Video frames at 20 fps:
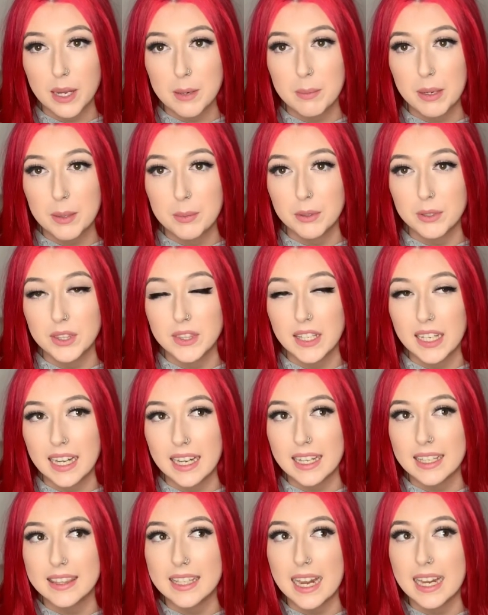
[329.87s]
people
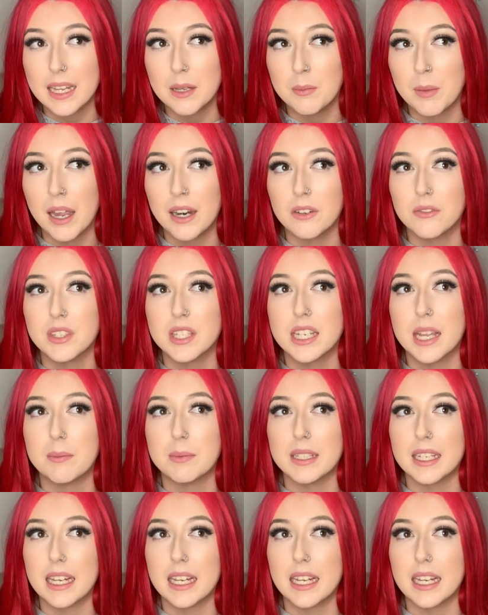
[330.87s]
think that he might have stepped